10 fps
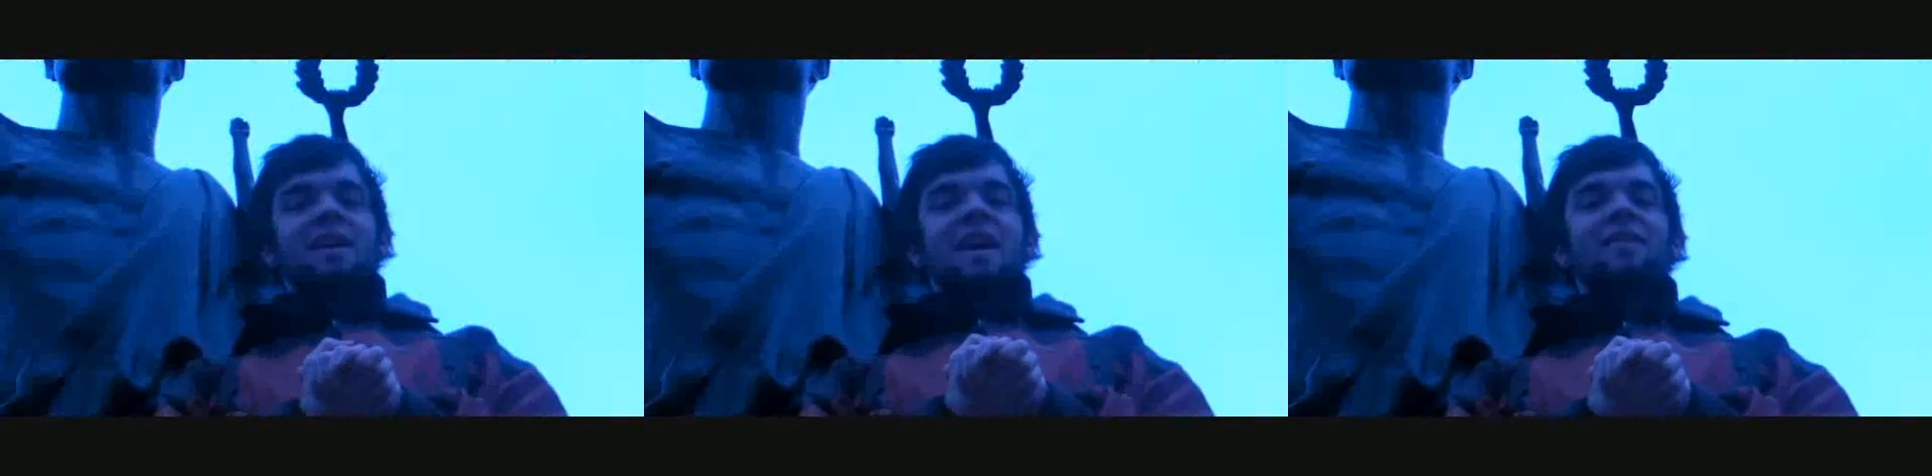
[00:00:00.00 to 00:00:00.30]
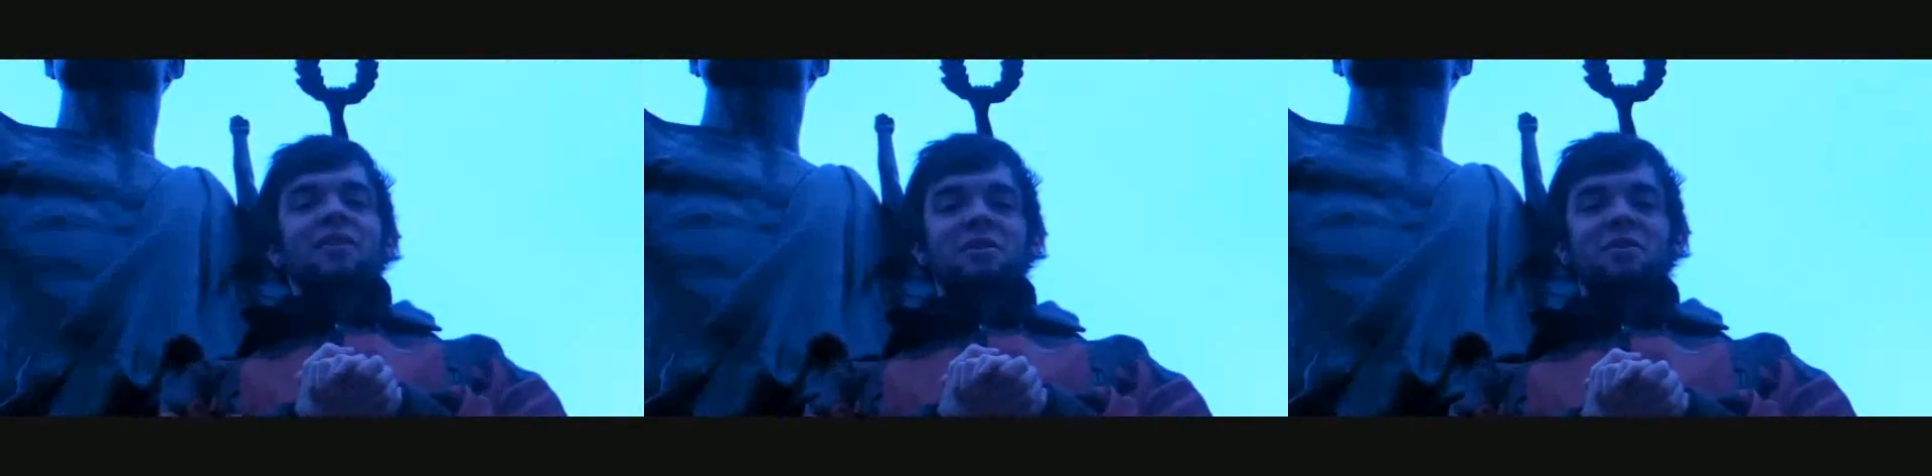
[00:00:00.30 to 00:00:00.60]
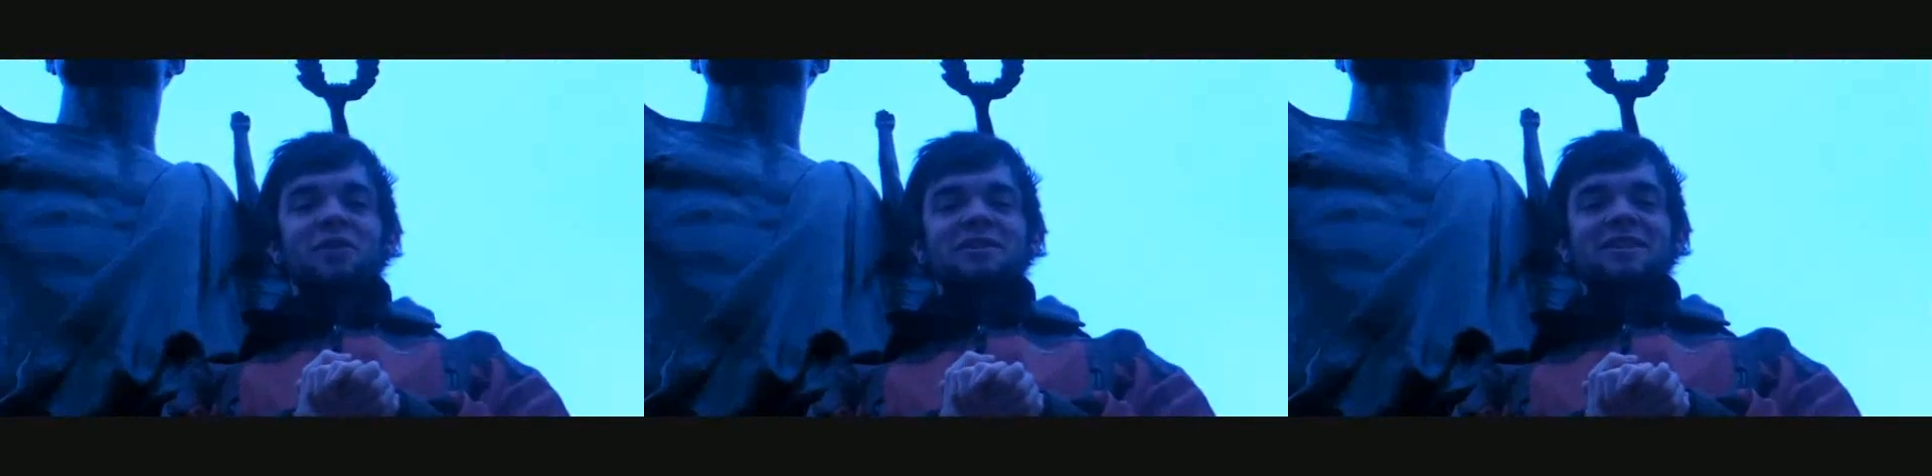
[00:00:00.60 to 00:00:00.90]
At the
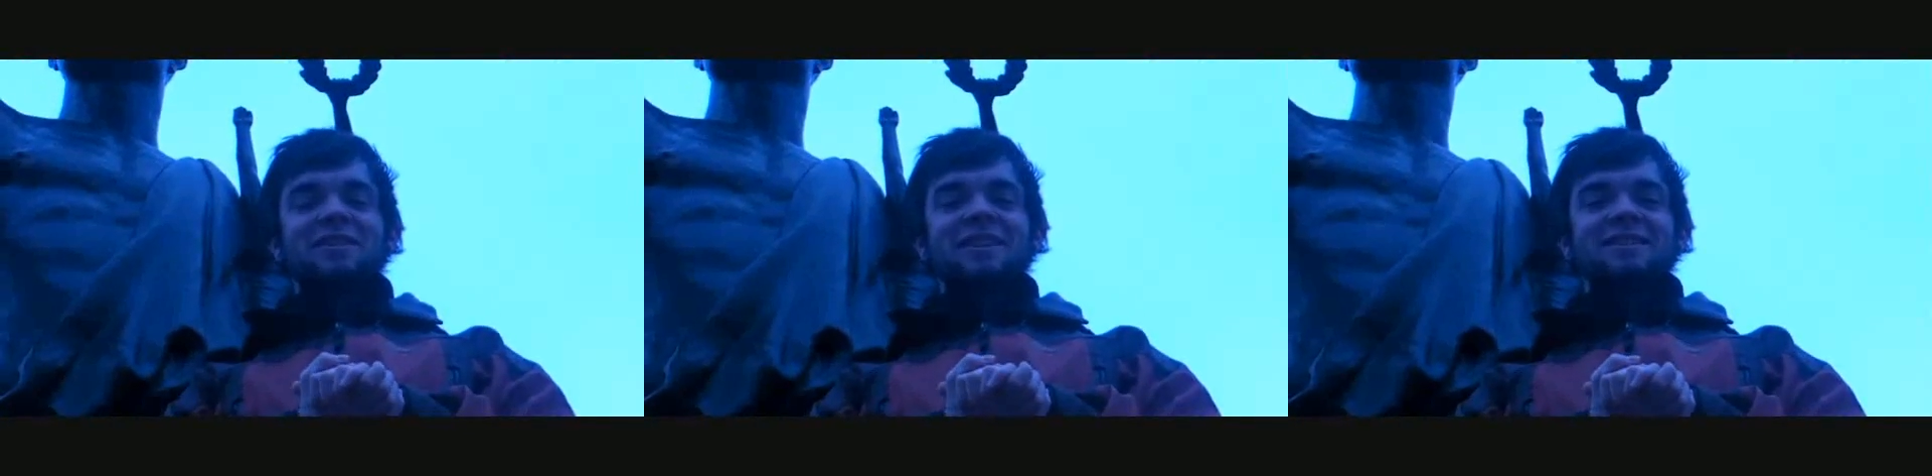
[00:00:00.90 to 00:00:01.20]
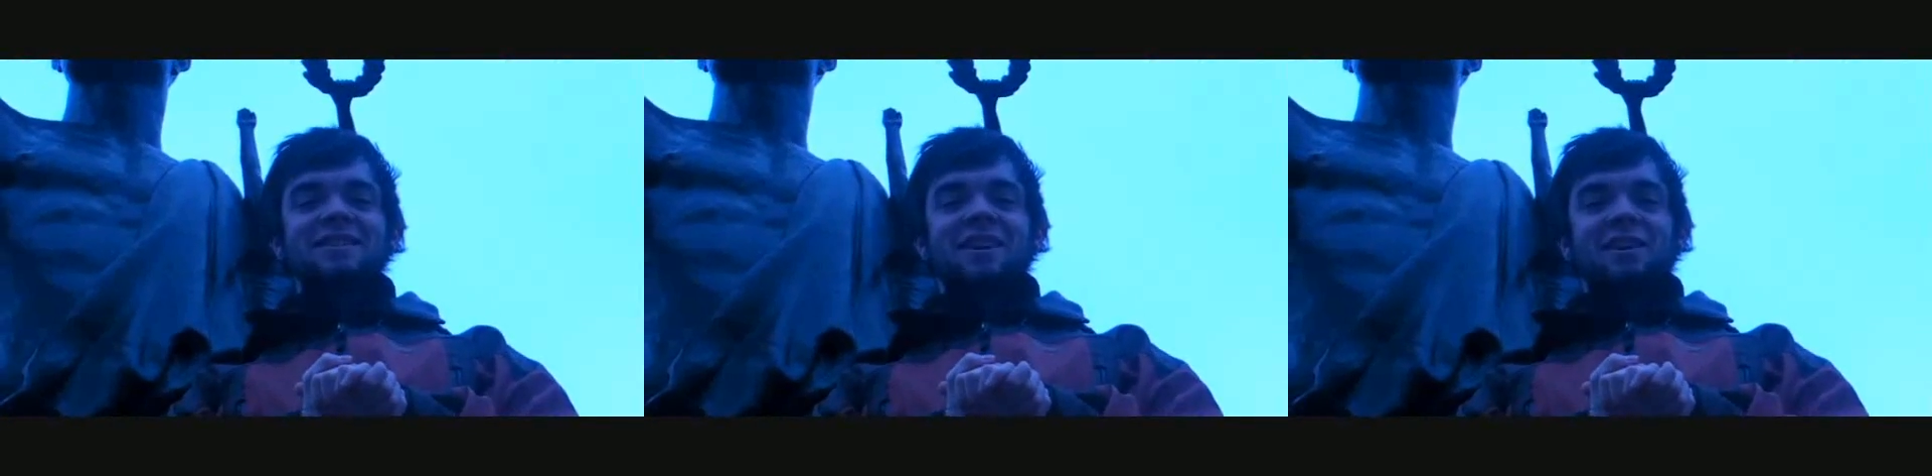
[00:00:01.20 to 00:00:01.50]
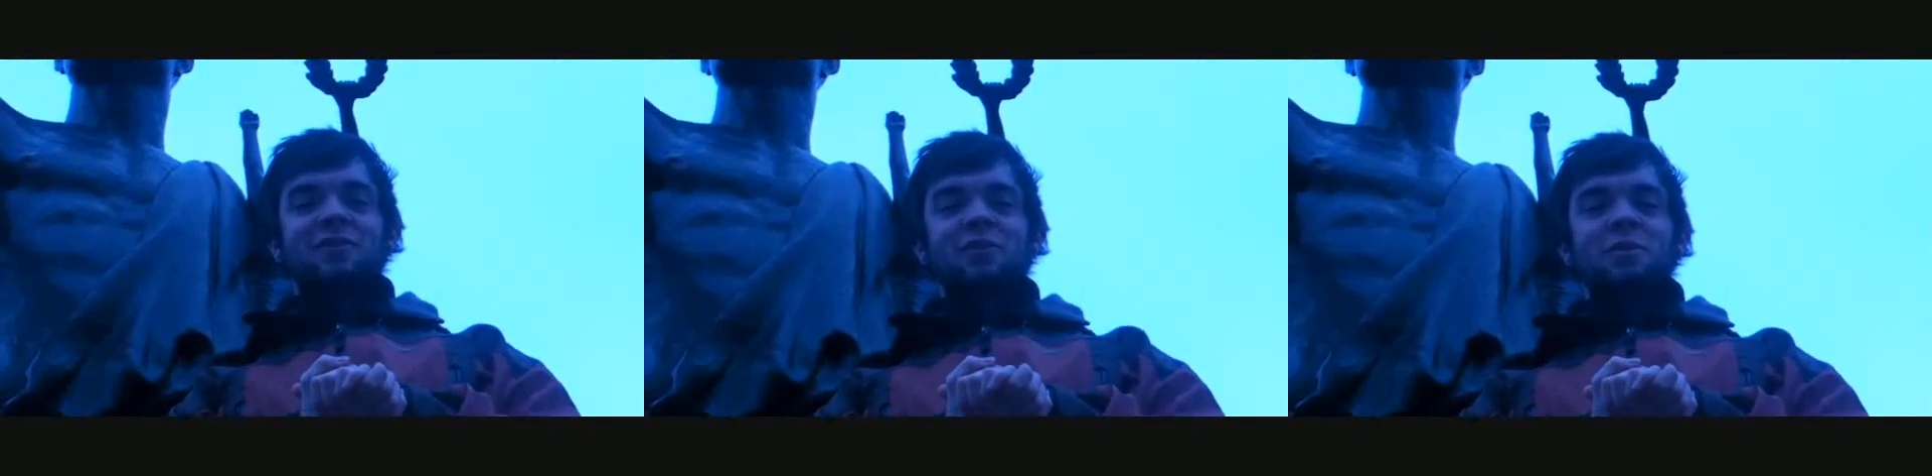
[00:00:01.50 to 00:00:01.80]
University of Tennessee
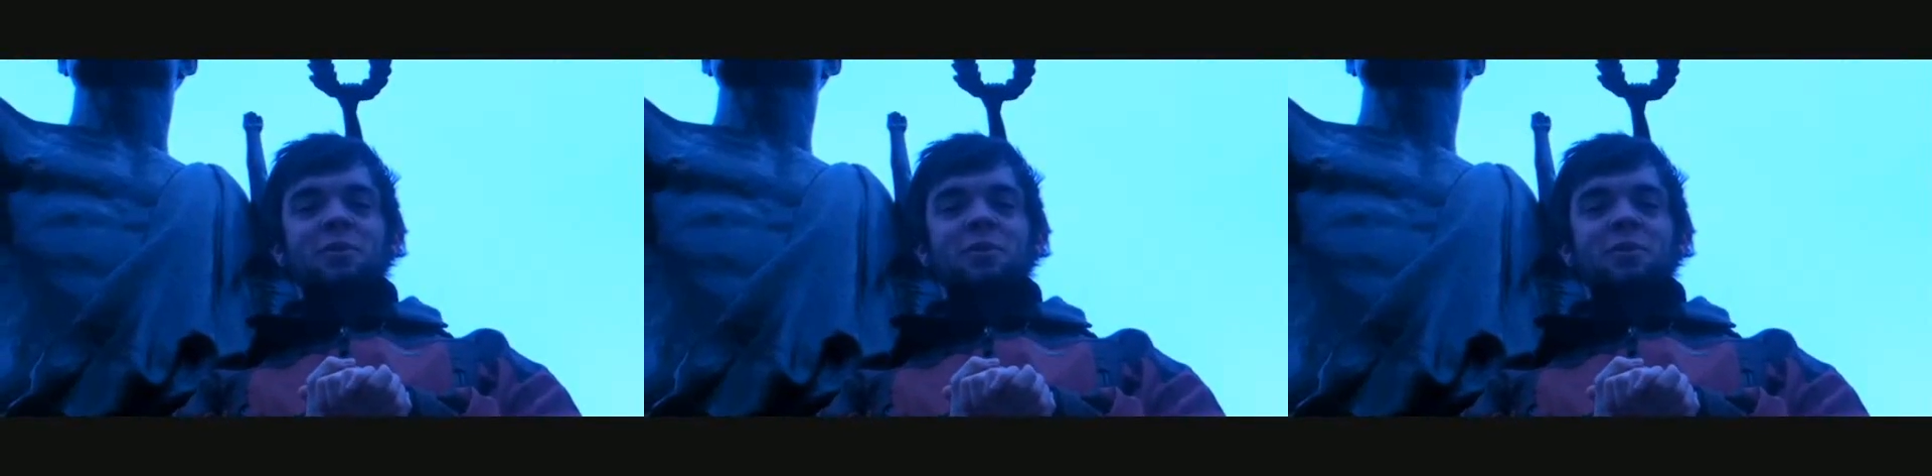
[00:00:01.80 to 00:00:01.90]
Knoxville,